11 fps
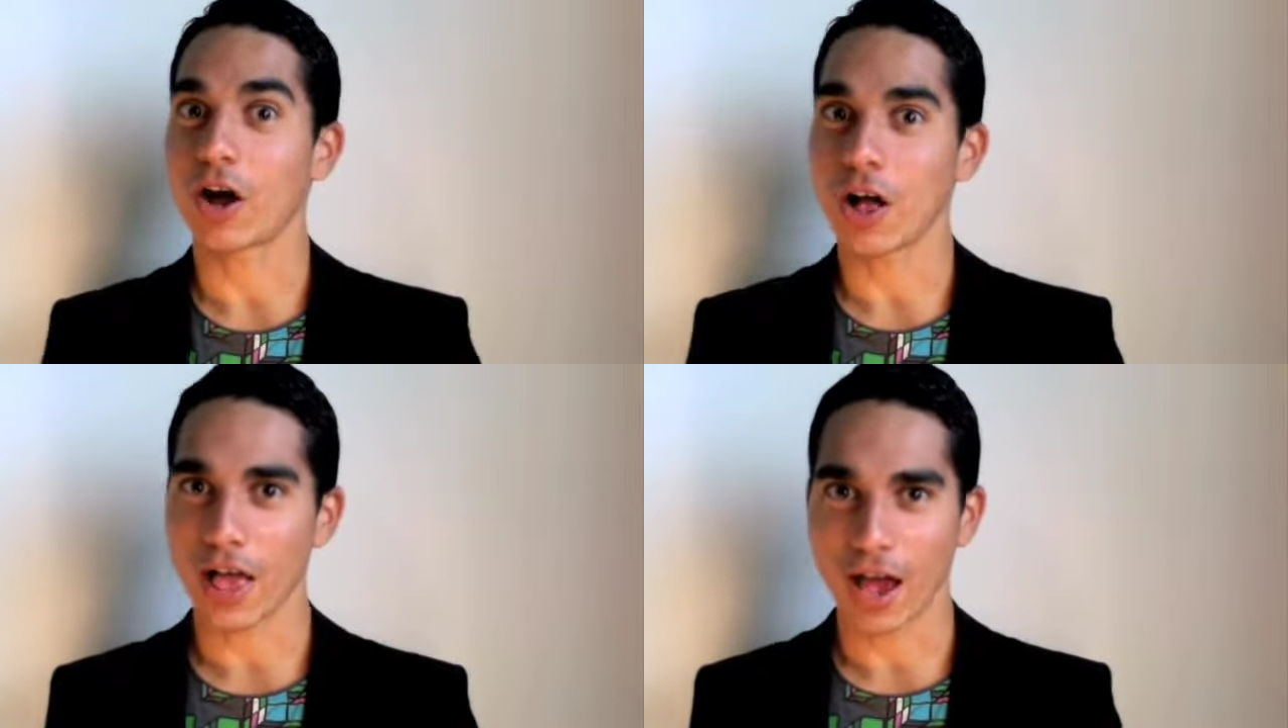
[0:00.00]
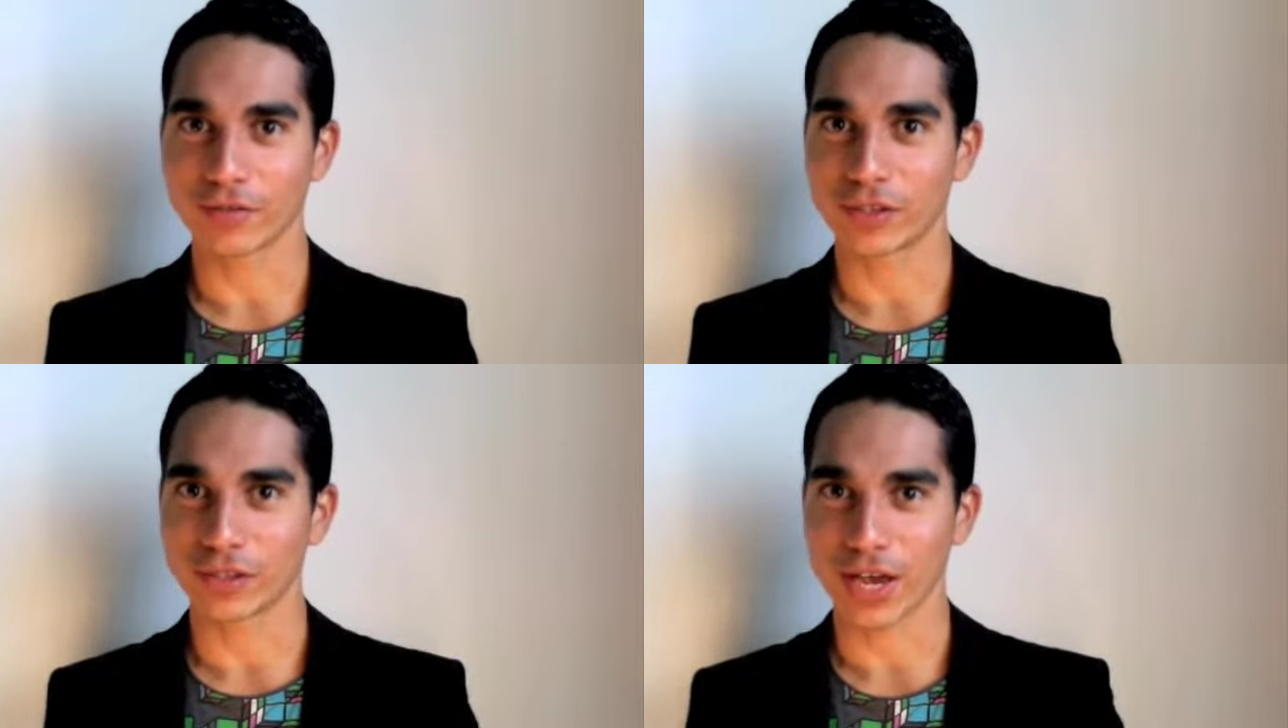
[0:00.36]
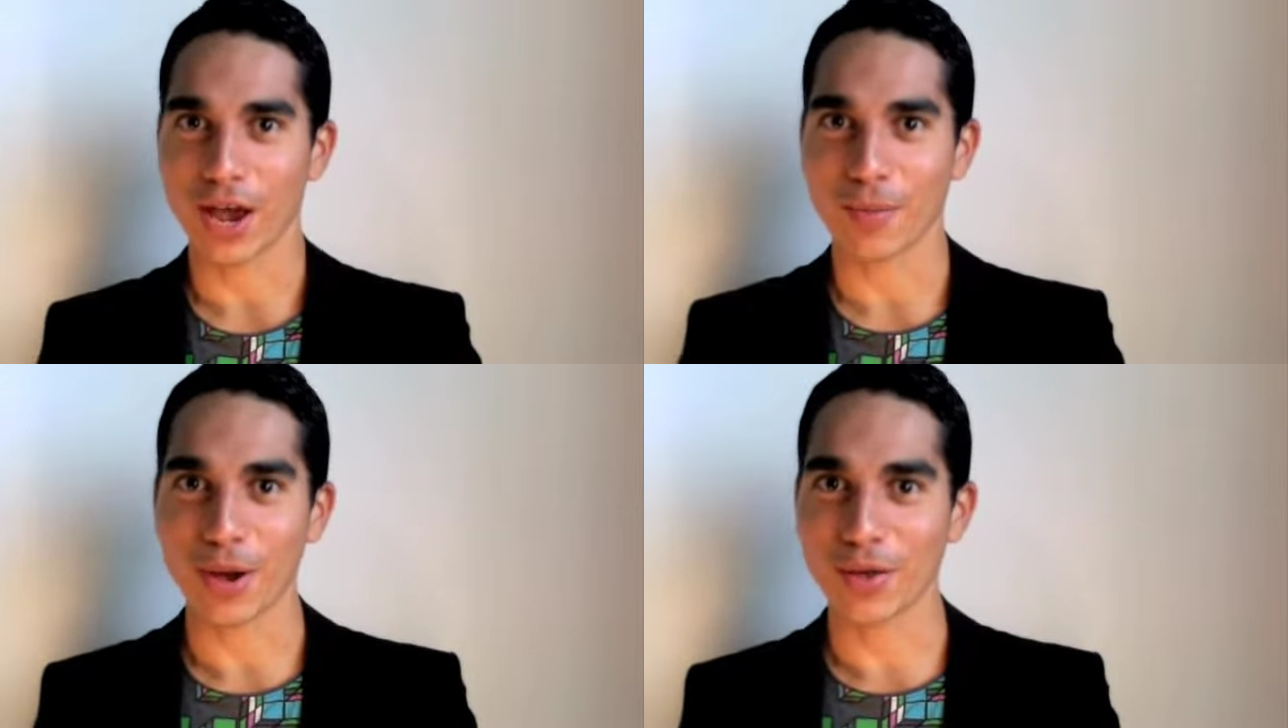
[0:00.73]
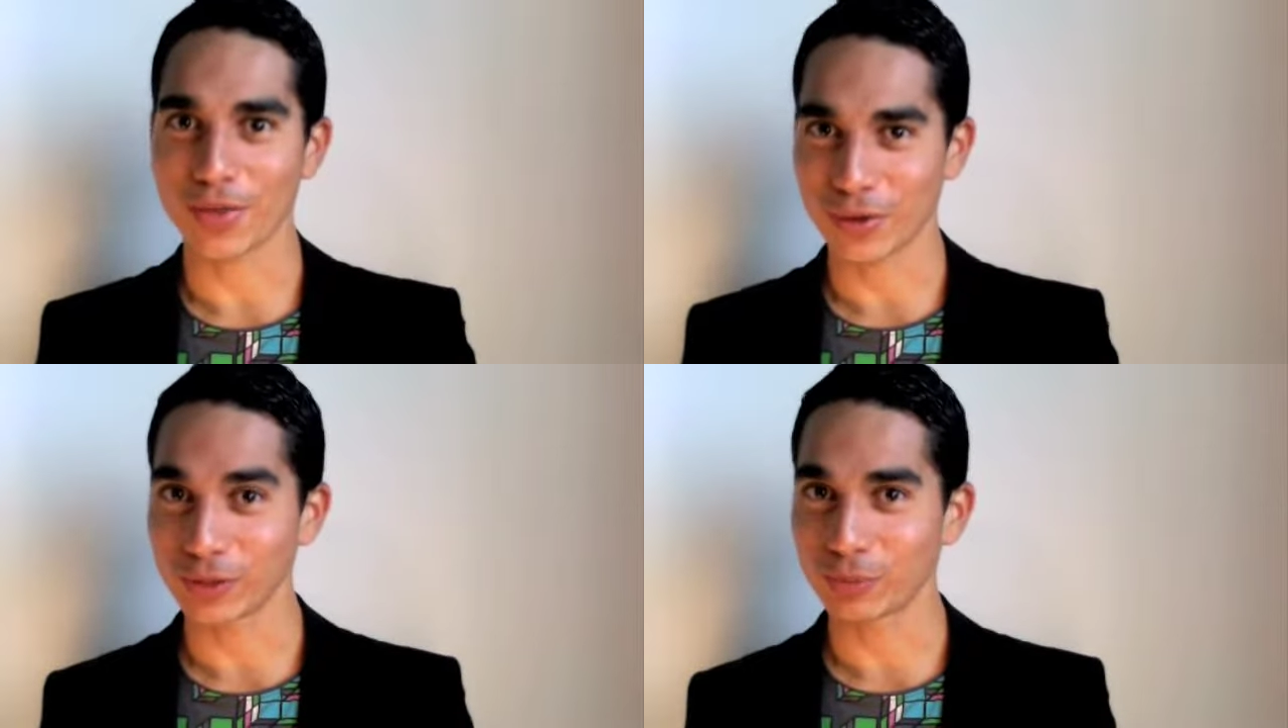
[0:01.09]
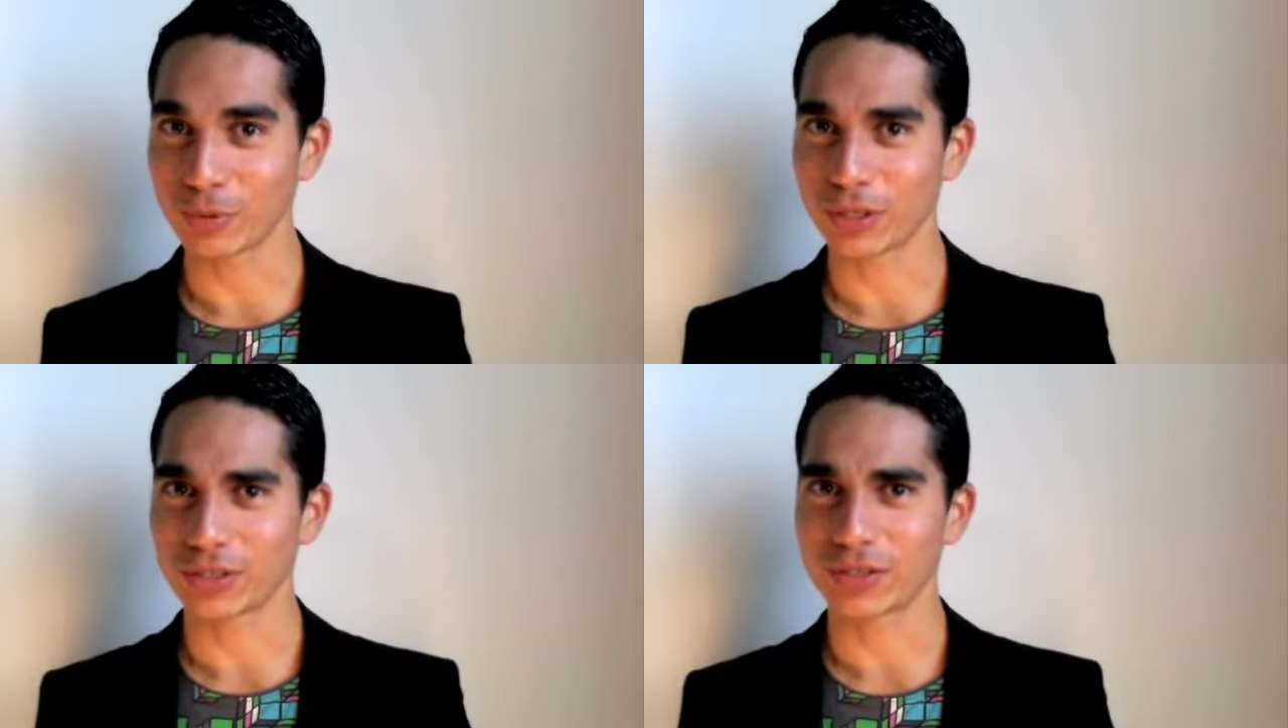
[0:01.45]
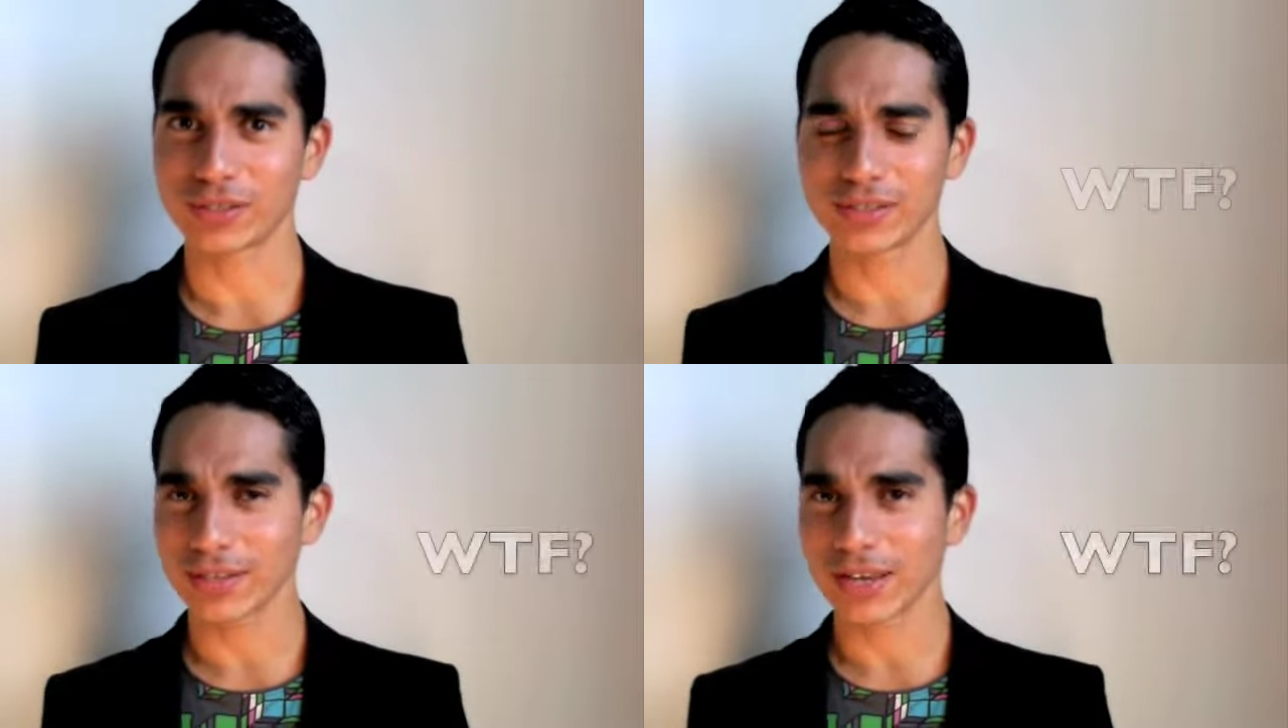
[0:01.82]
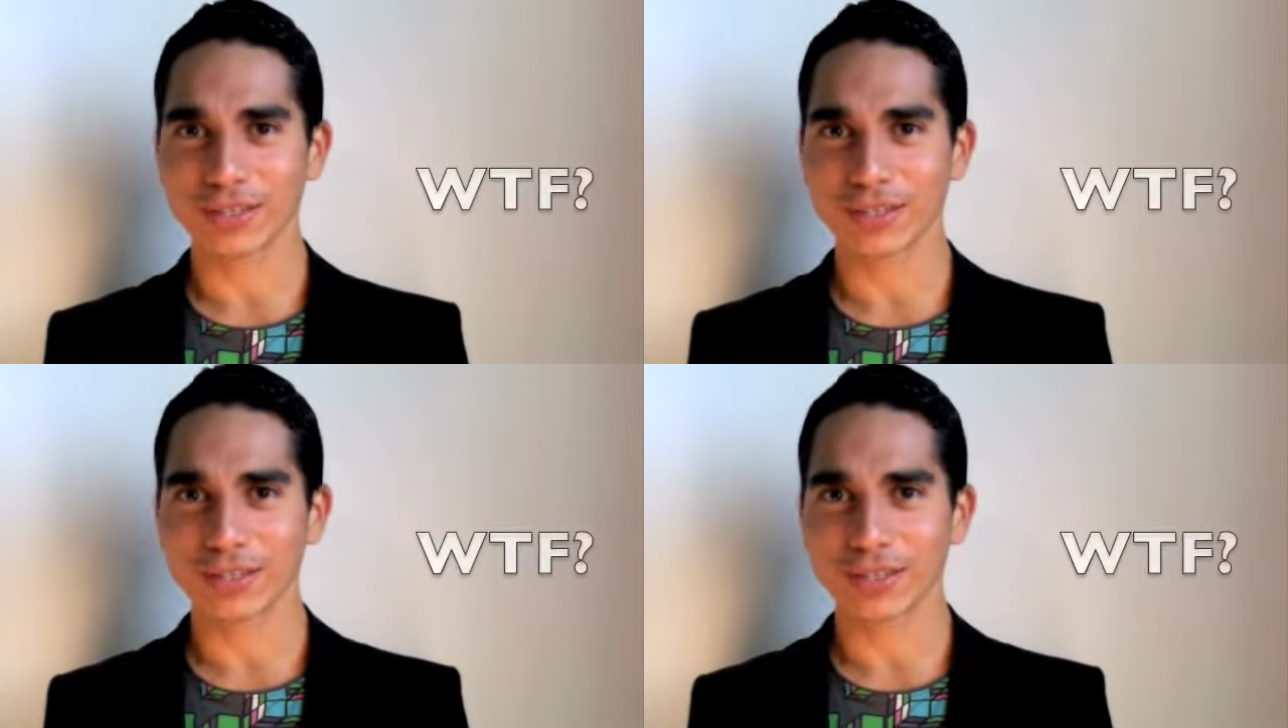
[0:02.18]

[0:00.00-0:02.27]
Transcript: all I have to say about those pictures is like